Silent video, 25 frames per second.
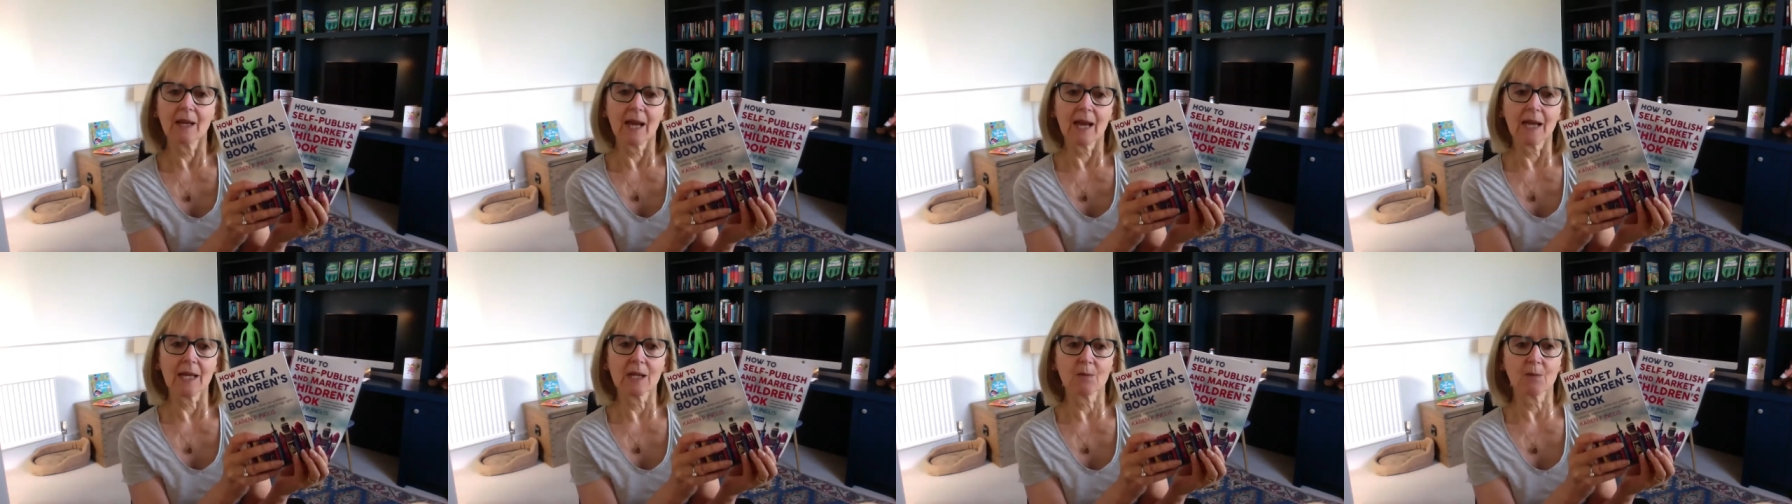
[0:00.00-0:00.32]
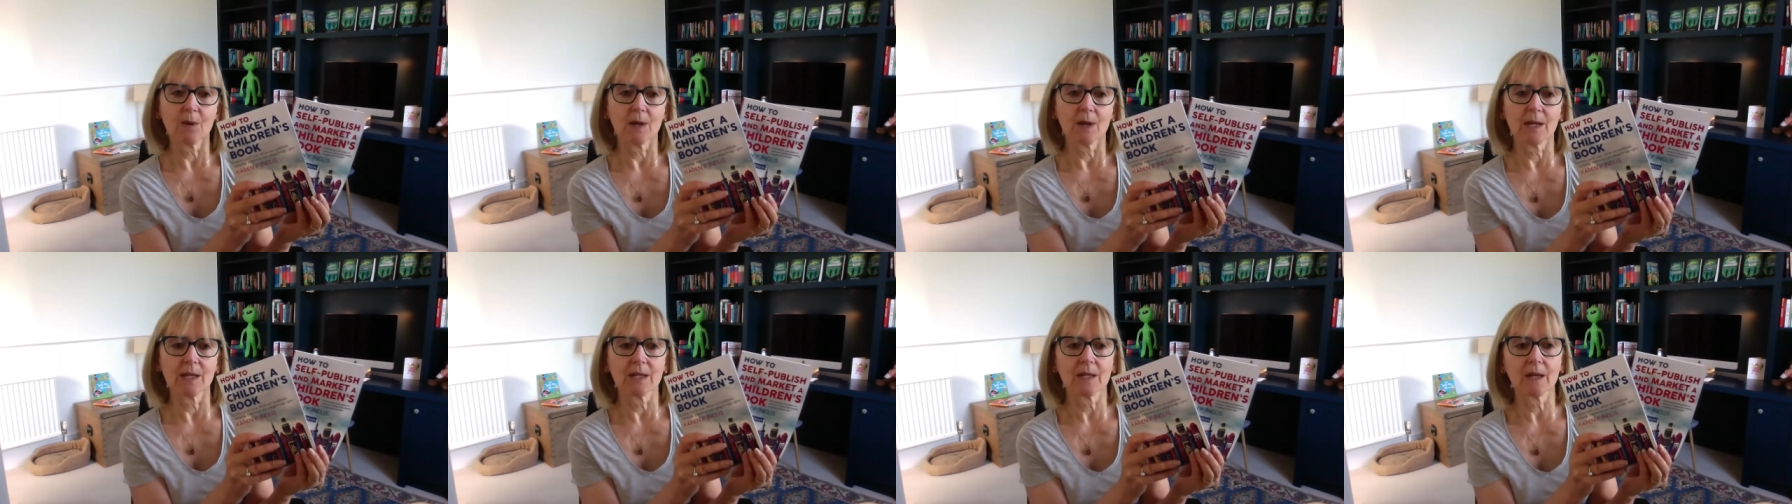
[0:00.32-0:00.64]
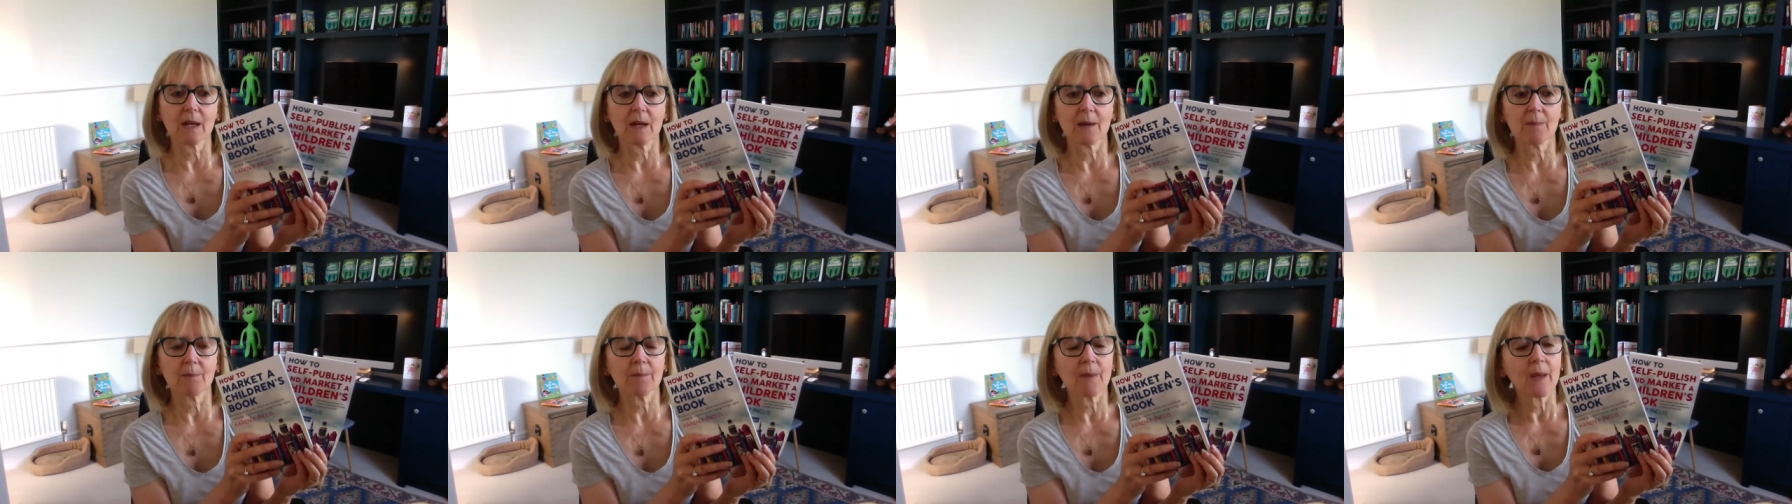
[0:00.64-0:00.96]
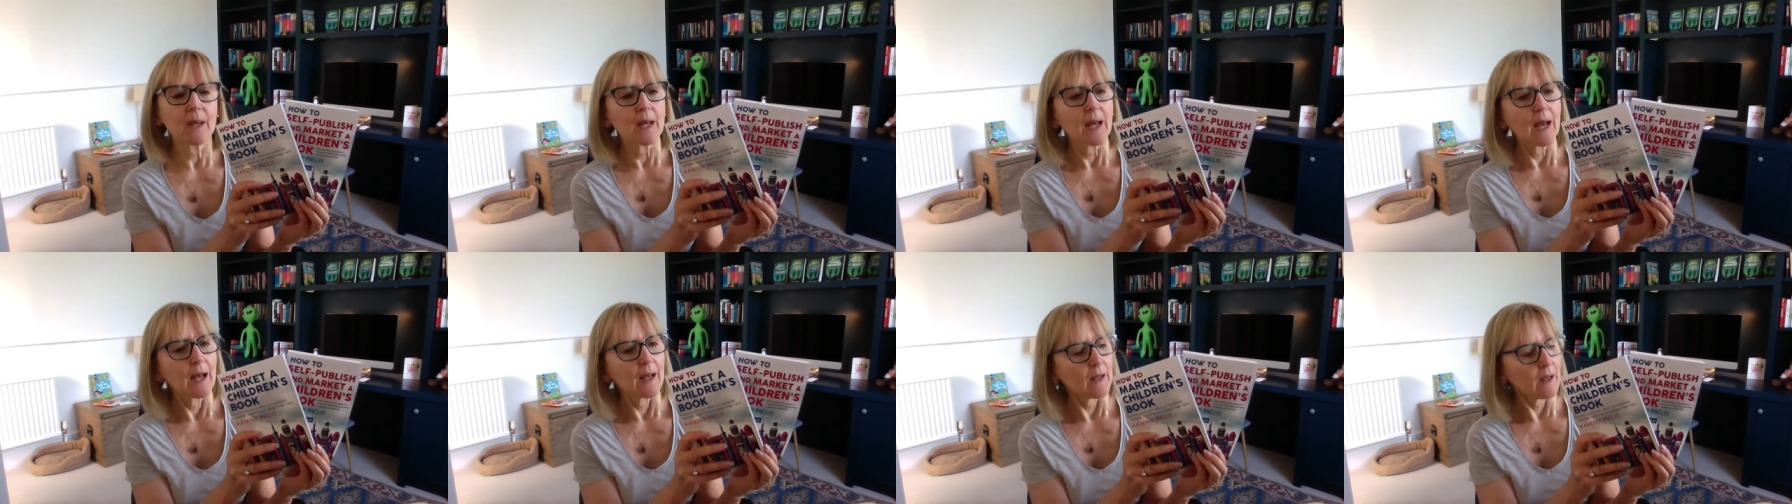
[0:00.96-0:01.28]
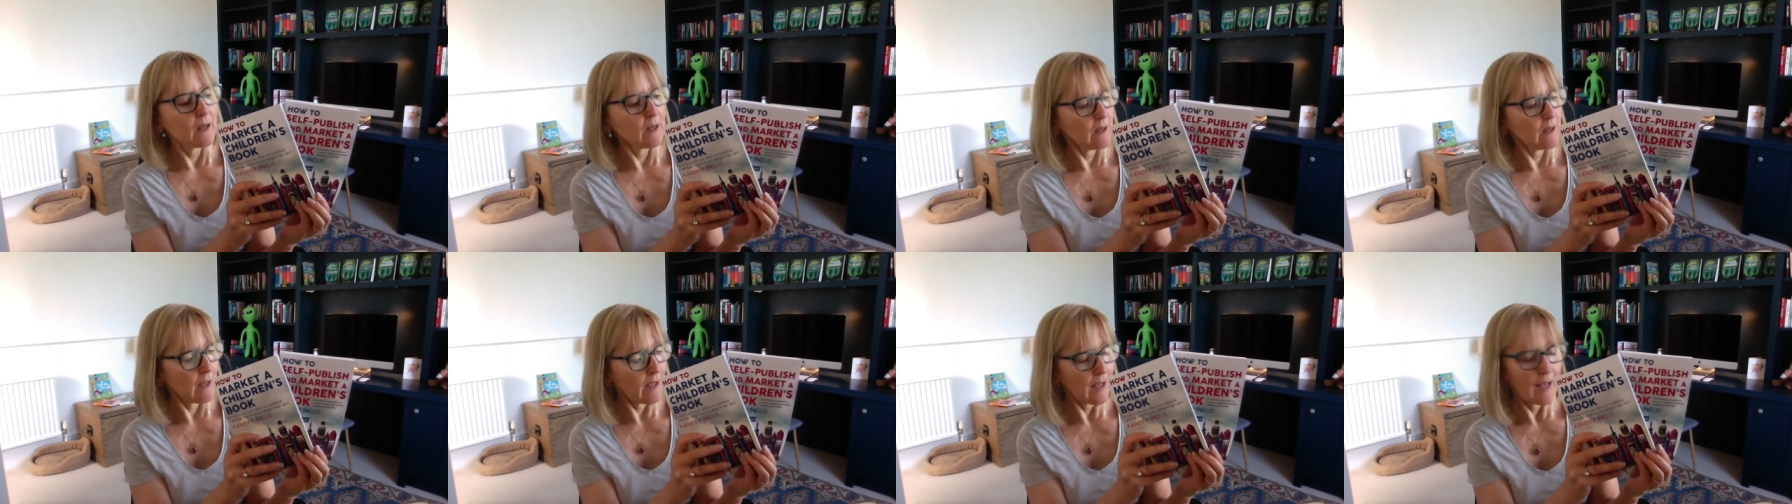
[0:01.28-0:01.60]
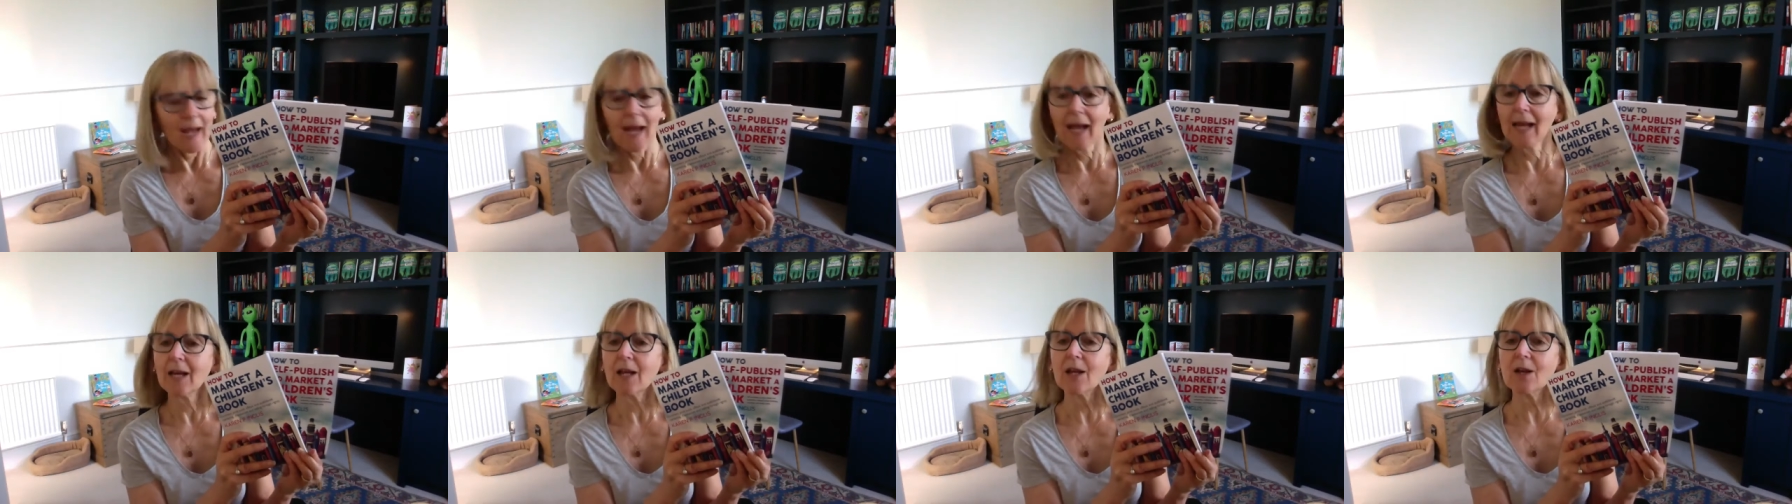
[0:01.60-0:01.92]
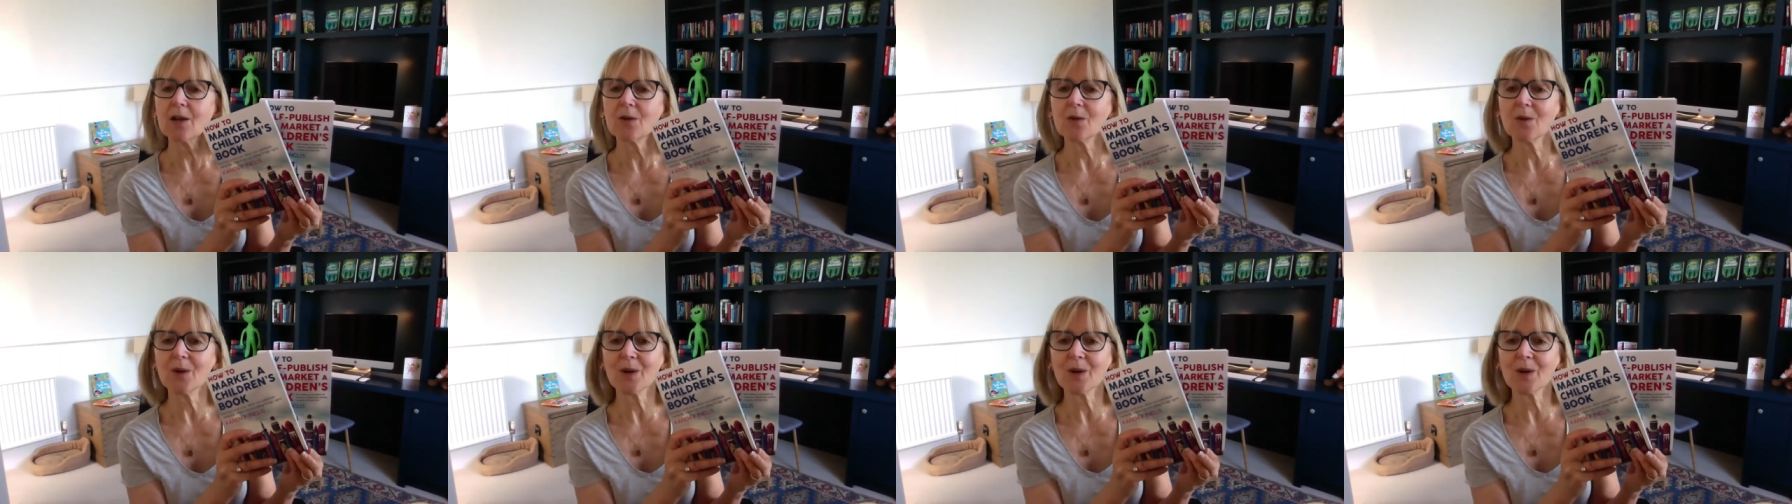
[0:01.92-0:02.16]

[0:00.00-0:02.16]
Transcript: Anyway, um, uh, hello